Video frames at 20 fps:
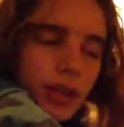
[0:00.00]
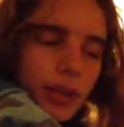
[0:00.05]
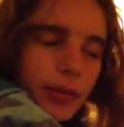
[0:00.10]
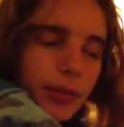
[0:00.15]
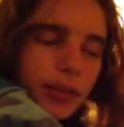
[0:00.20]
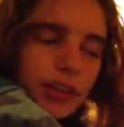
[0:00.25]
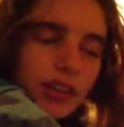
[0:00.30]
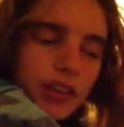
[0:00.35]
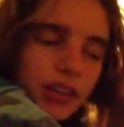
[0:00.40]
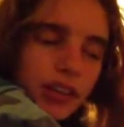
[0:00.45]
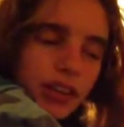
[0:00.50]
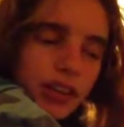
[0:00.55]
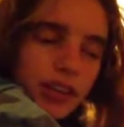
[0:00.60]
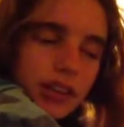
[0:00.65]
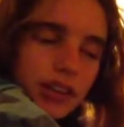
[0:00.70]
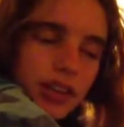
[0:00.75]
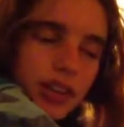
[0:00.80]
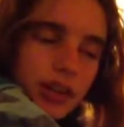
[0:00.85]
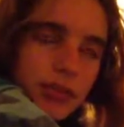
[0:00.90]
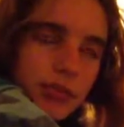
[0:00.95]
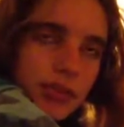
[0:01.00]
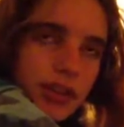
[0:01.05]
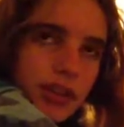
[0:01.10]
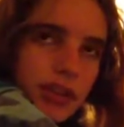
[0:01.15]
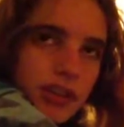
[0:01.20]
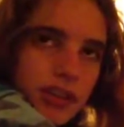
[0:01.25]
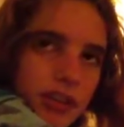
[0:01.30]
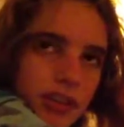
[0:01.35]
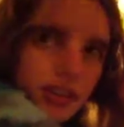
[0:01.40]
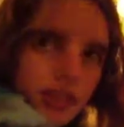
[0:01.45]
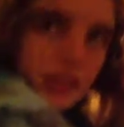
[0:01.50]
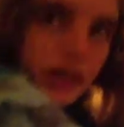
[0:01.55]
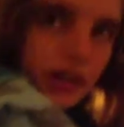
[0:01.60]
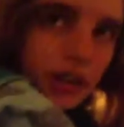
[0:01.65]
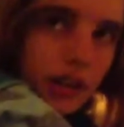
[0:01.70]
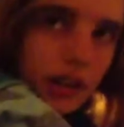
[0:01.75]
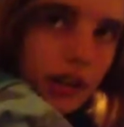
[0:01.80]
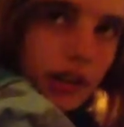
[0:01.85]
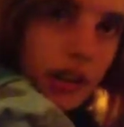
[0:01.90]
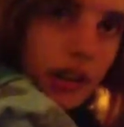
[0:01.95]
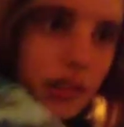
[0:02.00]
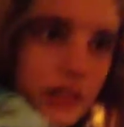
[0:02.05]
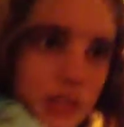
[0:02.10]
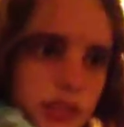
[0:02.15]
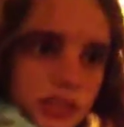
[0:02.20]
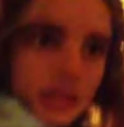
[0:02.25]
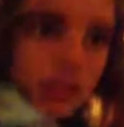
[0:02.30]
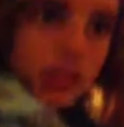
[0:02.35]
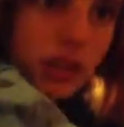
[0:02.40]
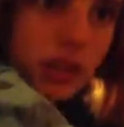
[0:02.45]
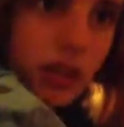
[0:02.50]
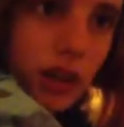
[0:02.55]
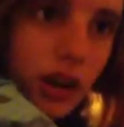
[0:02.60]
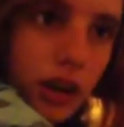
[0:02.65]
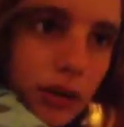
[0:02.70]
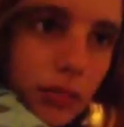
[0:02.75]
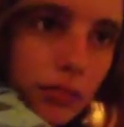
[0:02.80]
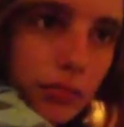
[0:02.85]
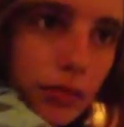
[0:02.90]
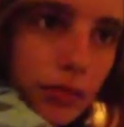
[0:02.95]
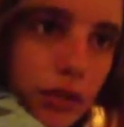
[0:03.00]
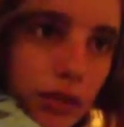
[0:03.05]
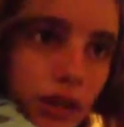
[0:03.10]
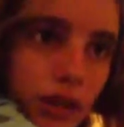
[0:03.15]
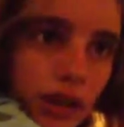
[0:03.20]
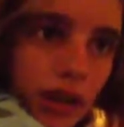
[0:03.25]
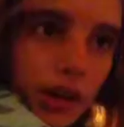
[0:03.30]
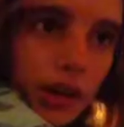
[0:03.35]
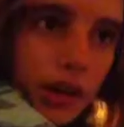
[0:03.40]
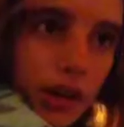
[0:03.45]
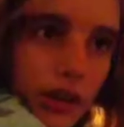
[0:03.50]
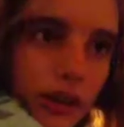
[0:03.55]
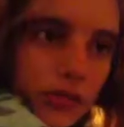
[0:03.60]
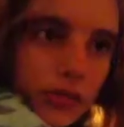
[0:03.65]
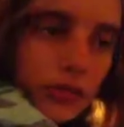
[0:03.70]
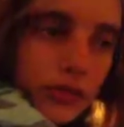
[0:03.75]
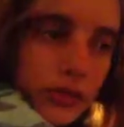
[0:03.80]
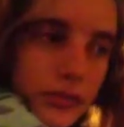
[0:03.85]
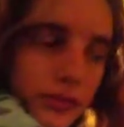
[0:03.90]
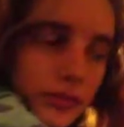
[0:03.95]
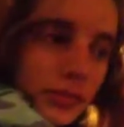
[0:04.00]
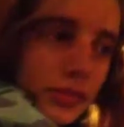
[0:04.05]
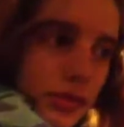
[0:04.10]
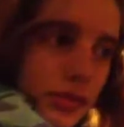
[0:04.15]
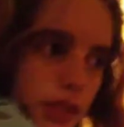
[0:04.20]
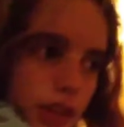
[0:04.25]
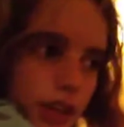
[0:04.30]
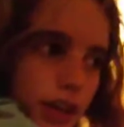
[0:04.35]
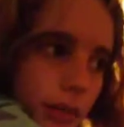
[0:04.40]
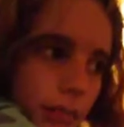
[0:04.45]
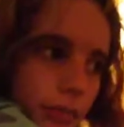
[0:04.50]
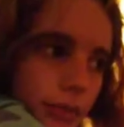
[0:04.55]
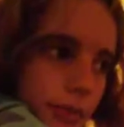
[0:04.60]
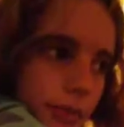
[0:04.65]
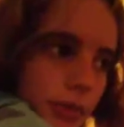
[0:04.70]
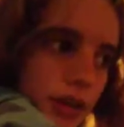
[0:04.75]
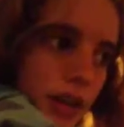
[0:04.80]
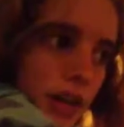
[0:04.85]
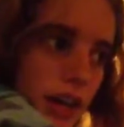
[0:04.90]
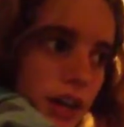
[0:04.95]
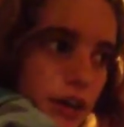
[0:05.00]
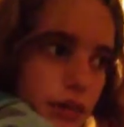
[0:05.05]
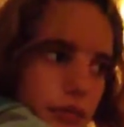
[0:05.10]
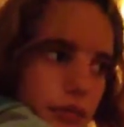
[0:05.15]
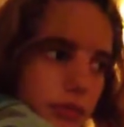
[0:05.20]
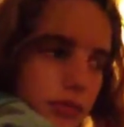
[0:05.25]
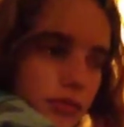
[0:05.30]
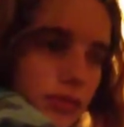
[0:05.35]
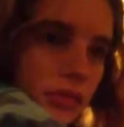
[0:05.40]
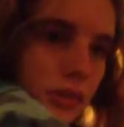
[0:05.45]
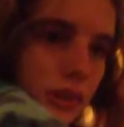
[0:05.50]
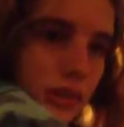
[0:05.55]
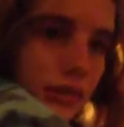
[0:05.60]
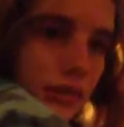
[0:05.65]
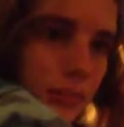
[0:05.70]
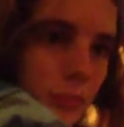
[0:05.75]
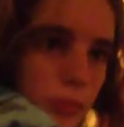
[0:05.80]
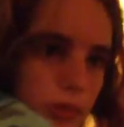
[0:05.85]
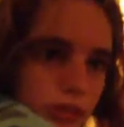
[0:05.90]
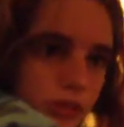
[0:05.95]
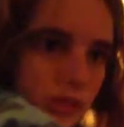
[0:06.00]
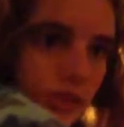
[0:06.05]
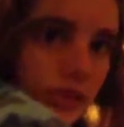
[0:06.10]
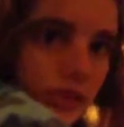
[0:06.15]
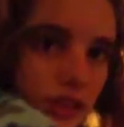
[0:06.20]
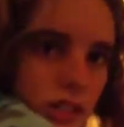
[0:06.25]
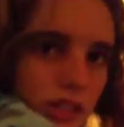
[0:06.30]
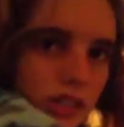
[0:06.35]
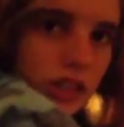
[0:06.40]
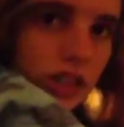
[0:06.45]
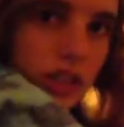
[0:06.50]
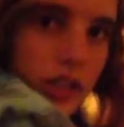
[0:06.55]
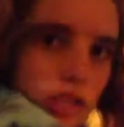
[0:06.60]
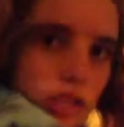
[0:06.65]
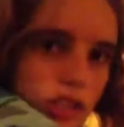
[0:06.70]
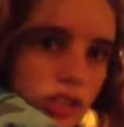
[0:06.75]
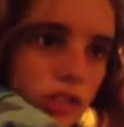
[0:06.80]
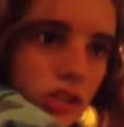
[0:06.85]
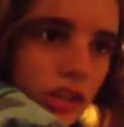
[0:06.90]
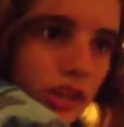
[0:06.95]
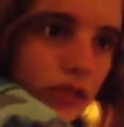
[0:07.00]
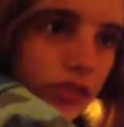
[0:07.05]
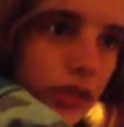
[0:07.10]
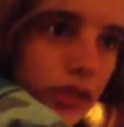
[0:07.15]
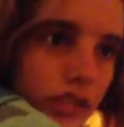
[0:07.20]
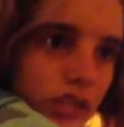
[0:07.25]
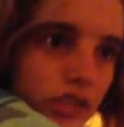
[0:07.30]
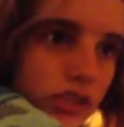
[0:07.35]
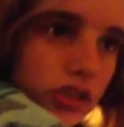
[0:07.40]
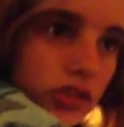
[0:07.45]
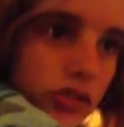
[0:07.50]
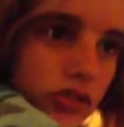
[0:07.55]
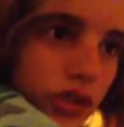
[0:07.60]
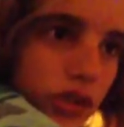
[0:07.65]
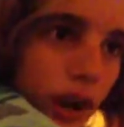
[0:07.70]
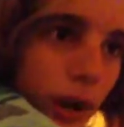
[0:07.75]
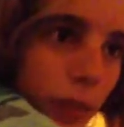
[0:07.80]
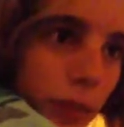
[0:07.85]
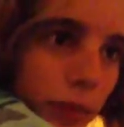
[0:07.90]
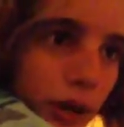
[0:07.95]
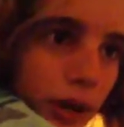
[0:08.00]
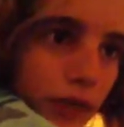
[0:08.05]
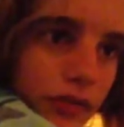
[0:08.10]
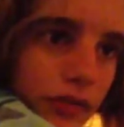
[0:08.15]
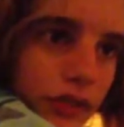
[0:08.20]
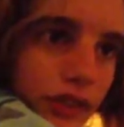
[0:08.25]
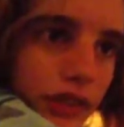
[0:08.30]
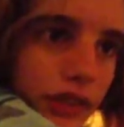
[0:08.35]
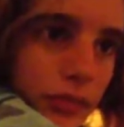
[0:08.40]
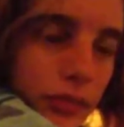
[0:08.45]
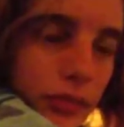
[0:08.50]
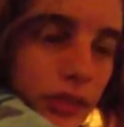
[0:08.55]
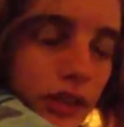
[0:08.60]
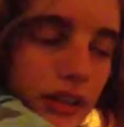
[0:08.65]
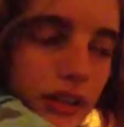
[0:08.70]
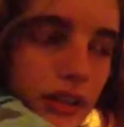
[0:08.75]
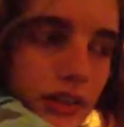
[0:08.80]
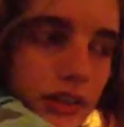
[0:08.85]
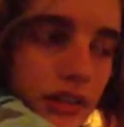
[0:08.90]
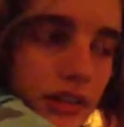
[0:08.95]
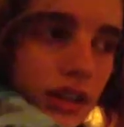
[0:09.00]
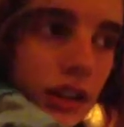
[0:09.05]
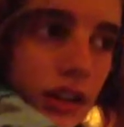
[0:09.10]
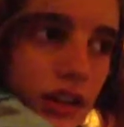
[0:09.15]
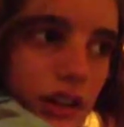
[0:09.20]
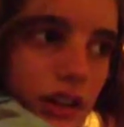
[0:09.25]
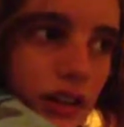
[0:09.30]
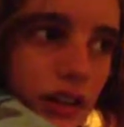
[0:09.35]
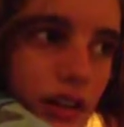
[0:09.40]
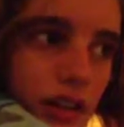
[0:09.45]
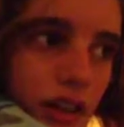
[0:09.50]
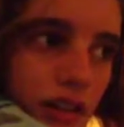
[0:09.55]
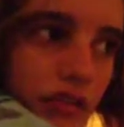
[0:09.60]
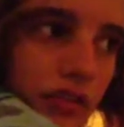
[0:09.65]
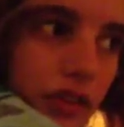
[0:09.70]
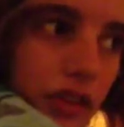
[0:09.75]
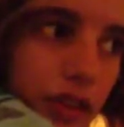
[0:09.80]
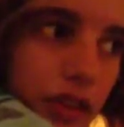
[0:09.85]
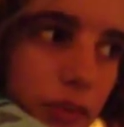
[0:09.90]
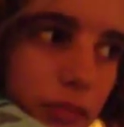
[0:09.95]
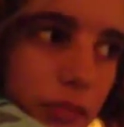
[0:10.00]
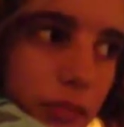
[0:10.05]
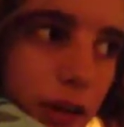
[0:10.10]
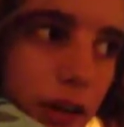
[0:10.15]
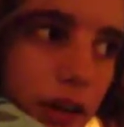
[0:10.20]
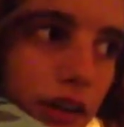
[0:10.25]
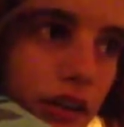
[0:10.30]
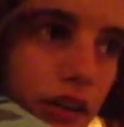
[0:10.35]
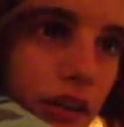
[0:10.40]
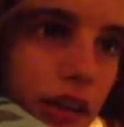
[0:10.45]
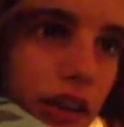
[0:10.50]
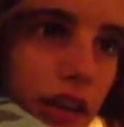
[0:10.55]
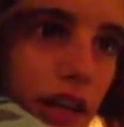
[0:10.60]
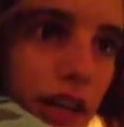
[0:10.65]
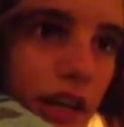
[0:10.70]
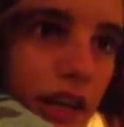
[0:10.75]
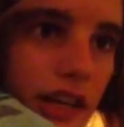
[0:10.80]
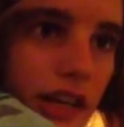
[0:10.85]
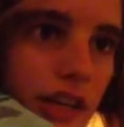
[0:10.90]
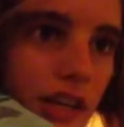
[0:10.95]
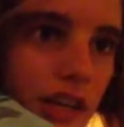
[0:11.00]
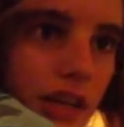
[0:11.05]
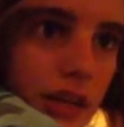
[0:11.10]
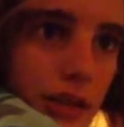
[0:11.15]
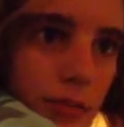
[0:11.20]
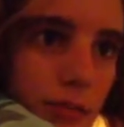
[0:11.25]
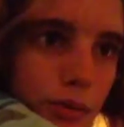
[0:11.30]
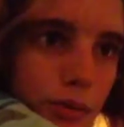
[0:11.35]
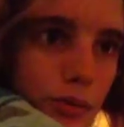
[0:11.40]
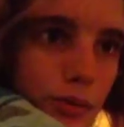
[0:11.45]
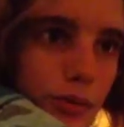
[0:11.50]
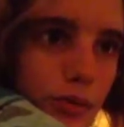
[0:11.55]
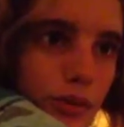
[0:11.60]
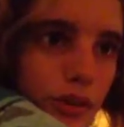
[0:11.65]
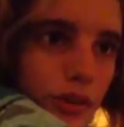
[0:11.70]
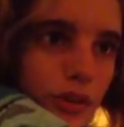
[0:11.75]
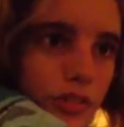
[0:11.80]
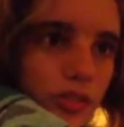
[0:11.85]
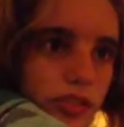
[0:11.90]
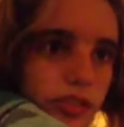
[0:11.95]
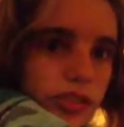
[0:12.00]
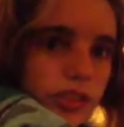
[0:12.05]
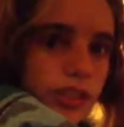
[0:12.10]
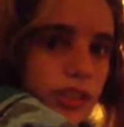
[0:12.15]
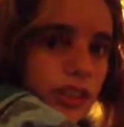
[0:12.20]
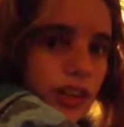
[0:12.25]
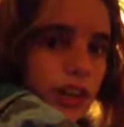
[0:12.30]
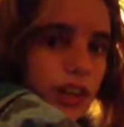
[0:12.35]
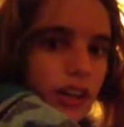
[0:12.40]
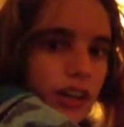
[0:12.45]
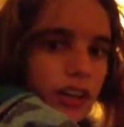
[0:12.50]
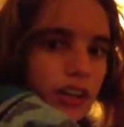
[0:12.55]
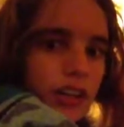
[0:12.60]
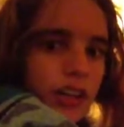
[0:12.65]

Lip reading: I mean, I did cut a bit. Like, I didn't stop. It was pretty happy, but, once you have an addiction, you can't really just drop everything because your life gets better. It takes more progress than that.